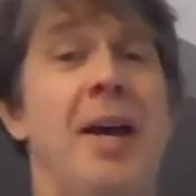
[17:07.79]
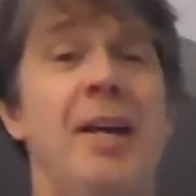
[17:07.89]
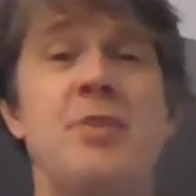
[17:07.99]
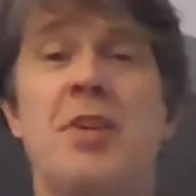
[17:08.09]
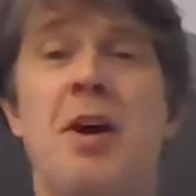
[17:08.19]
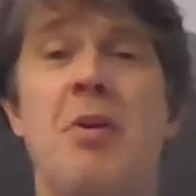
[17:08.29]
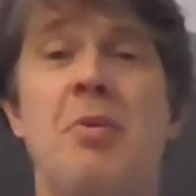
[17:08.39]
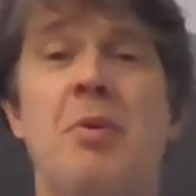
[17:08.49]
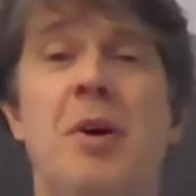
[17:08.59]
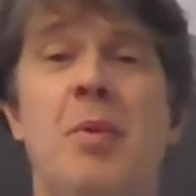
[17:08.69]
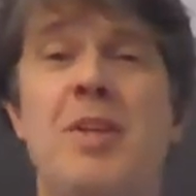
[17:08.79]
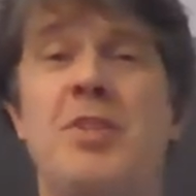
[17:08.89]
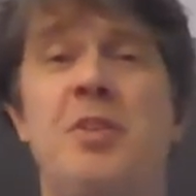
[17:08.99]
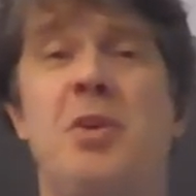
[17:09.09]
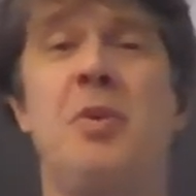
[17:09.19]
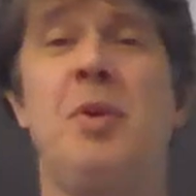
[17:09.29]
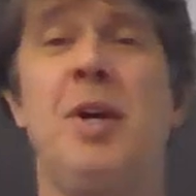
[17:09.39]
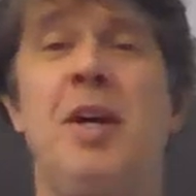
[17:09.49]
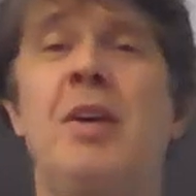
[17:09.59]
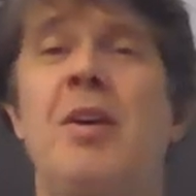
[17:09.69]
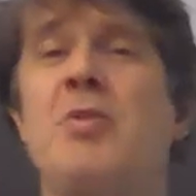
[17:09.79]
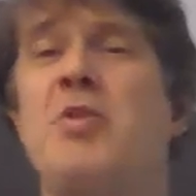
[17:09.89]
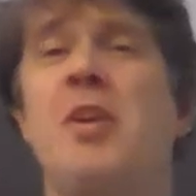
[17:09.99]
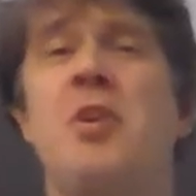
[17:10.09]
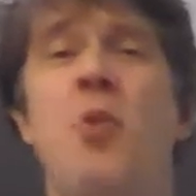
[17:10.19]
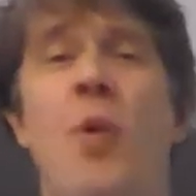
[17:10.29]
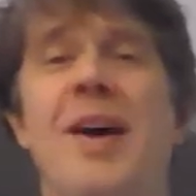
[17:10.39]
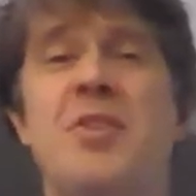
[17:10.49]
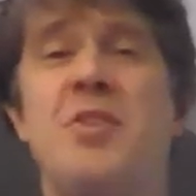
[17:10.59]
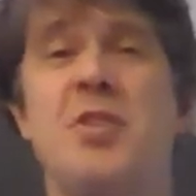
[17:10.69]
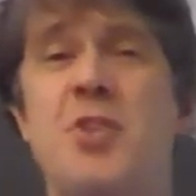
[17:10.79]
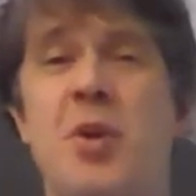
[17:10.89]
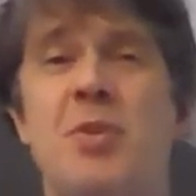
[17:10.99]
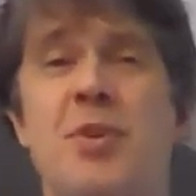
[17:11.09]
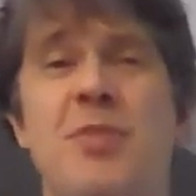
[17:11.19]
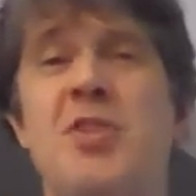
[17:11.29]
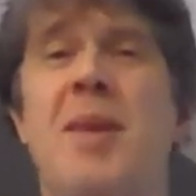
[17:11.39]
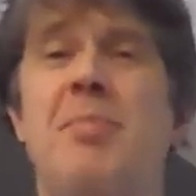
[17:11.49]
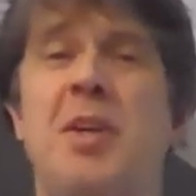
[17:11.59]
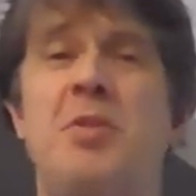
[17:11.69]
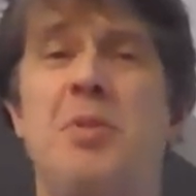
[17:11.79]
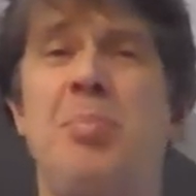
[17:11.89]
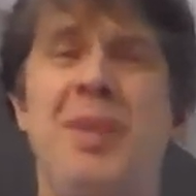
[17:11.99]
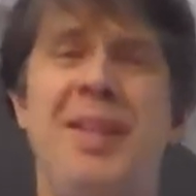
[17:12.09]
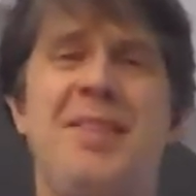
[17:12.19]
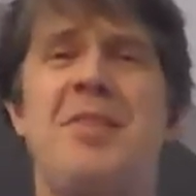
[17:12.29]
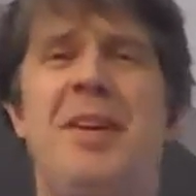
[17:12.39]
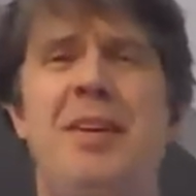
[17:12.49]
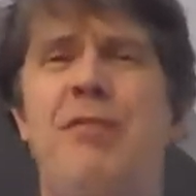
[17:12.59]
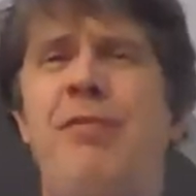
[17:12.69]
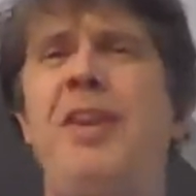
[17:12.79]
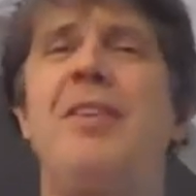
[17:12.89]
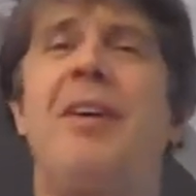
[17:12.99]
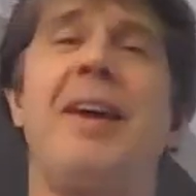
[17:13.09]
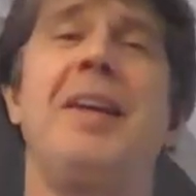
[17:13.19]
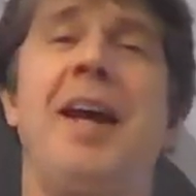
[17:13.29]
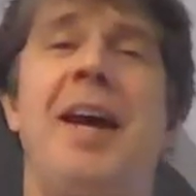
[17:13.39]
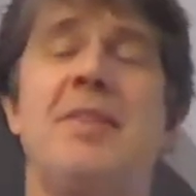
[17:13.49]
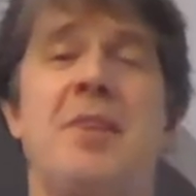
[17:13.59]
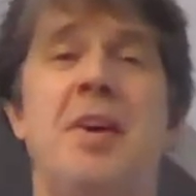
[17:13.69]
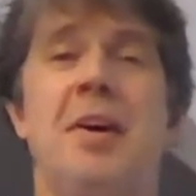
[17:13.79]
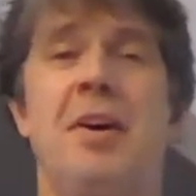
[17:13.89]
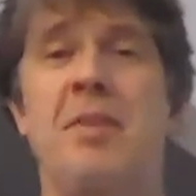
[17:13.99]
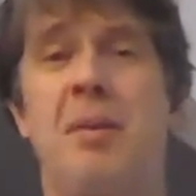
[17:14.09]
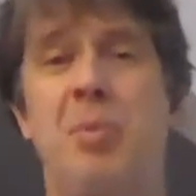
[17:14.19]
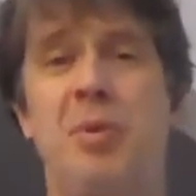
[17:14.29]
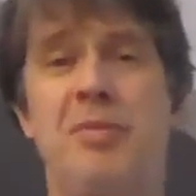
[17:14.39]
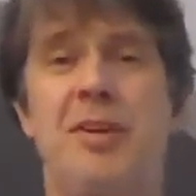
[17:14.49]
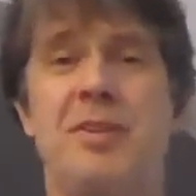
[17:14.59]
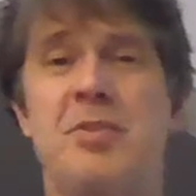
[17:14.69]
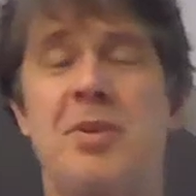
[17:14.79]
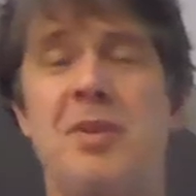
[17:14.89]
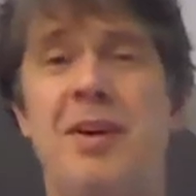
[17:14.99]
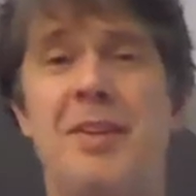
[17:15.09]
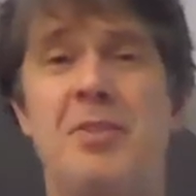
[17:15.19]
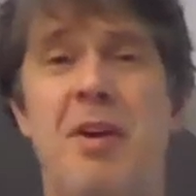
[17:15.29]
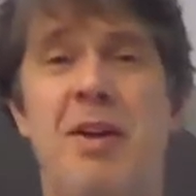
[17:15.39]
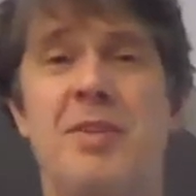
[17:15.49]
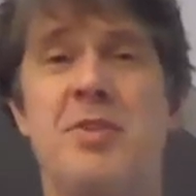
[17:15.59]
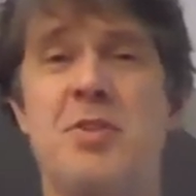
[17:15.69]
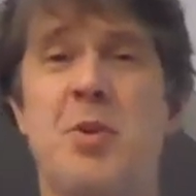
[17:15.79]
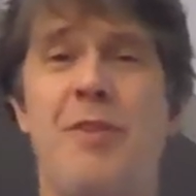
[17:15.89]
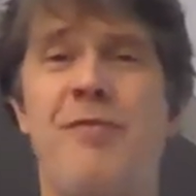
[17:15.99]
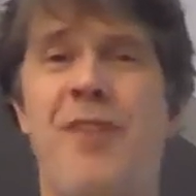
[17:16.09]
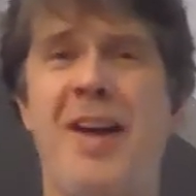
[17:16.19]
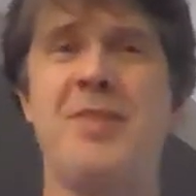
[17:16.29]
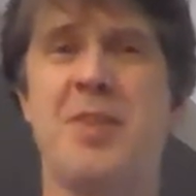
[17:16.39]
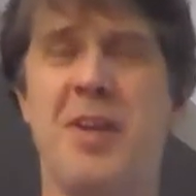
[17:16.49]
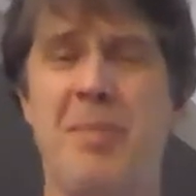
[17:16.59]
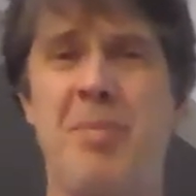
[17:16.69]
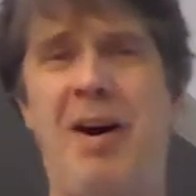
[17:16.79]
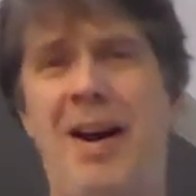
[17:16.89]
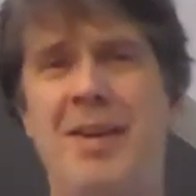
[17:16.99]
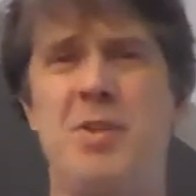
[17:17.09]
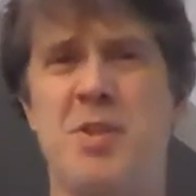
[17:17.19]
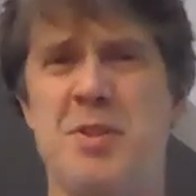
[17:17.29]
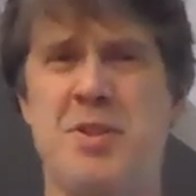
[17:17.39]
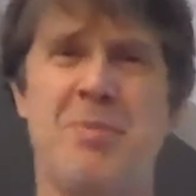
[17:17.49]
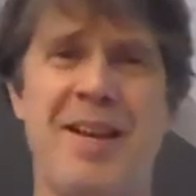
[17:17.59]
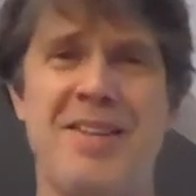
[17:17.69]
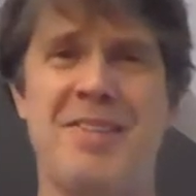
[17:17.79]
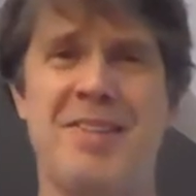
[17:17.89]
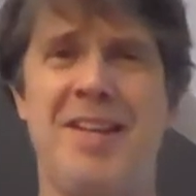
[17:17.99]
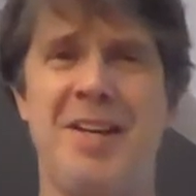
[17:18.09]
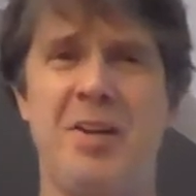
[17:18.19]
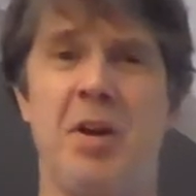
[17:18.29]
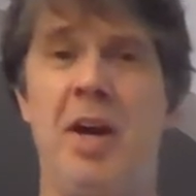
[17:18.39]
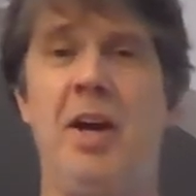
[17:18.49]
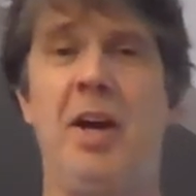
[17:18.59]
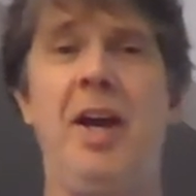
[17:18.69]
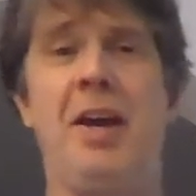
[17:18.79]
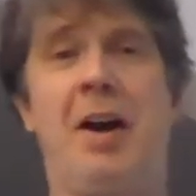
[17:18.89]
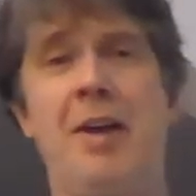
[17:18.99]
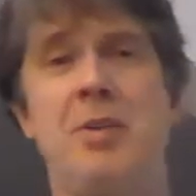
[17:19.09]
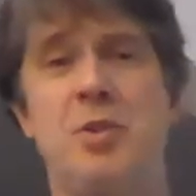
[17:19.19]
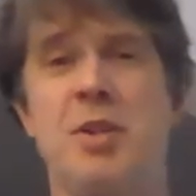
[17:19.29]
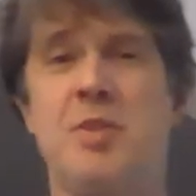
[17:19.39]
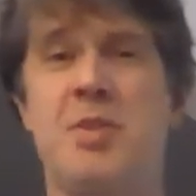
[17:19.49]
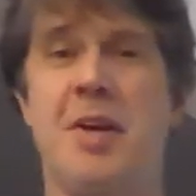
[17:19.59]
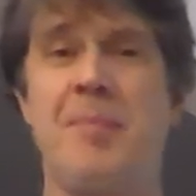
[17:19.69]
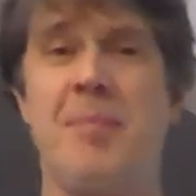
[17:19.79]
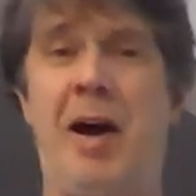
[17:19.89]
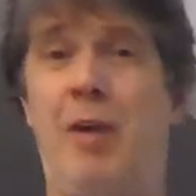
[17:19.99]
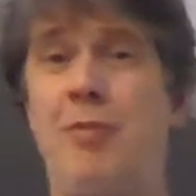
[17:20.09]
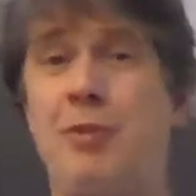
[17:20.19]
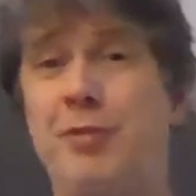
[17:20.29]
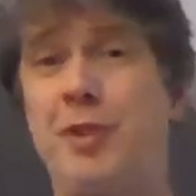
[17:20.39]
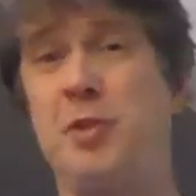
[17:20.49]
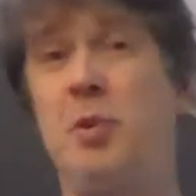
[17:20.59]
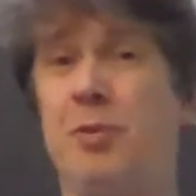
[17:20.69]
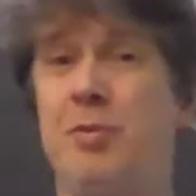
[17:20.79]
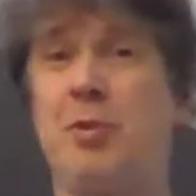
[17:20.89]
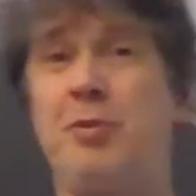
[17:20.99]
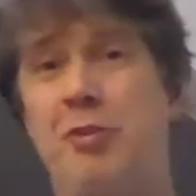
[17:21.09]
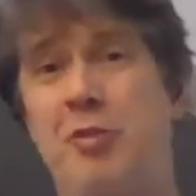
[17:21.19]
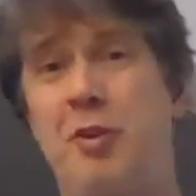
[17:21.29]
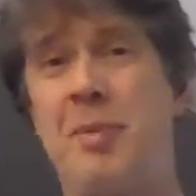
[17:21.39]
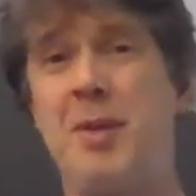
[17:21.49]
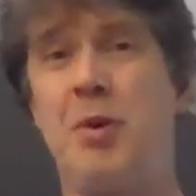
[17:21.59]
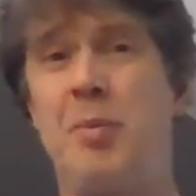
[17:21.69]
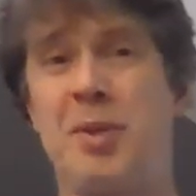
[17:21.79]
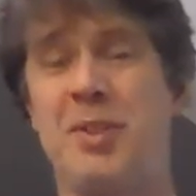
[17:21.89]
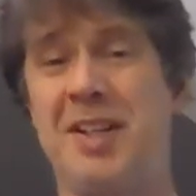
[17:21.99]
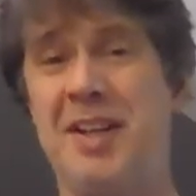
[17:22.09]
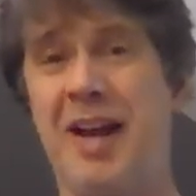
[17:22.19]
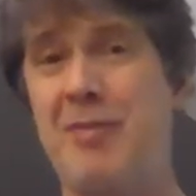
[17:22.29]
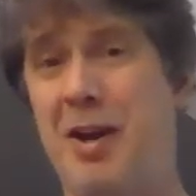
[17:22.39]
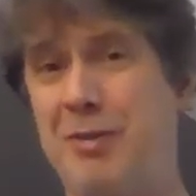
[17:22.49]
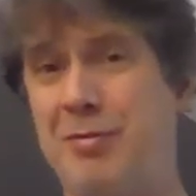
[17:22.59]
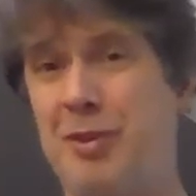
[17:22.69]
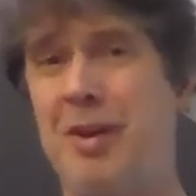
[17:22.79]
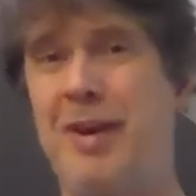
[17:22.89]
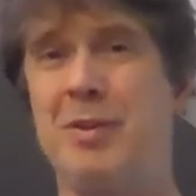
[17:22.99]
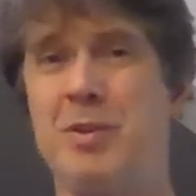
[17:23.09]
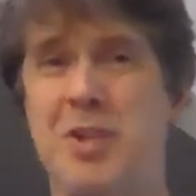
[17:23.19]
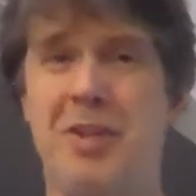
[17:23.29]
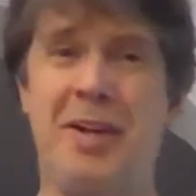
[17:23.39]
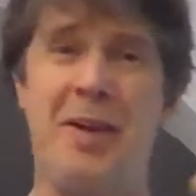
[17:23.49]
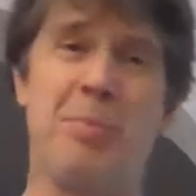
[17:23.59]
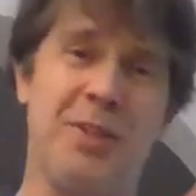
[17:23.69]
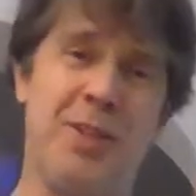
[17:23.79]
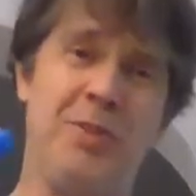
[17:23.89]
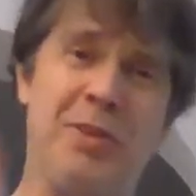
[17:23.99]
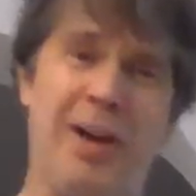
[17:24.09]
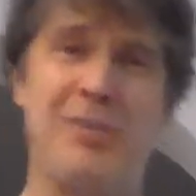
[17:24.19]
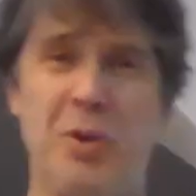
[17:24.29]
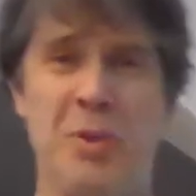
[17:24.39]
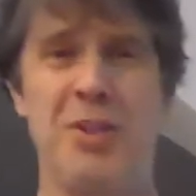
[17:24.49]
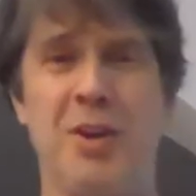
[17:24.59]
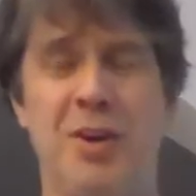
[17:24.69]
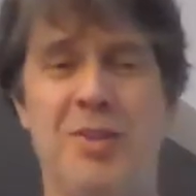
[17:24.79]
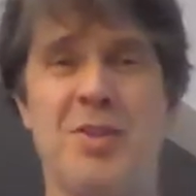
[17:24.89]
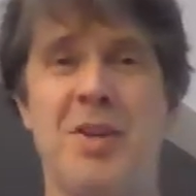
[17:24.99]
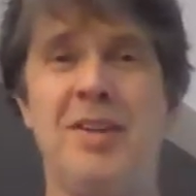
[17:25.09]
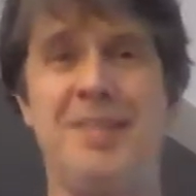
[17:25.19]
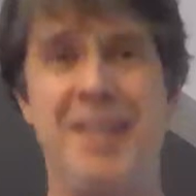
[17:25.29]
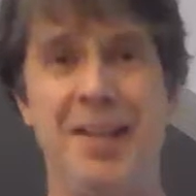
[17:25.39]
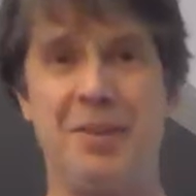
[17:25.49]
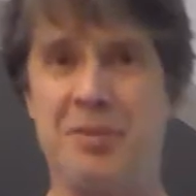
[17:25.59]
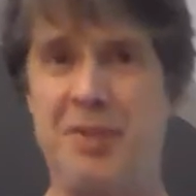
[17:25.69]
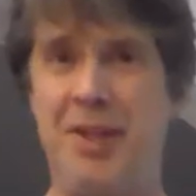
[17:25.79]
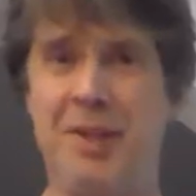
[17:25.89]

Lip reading: And so what does it do? It goes on a quest in search of something to please let it feel like it has a couple of extra electrons. And so it finds a couple of hydrogens and makes a deal. Hey, hydrogens, I'll fulfill you if you'll fulfill me. We'll pretend I've got a full outer shell, and I'll pretend you got 2 in yours. Deal.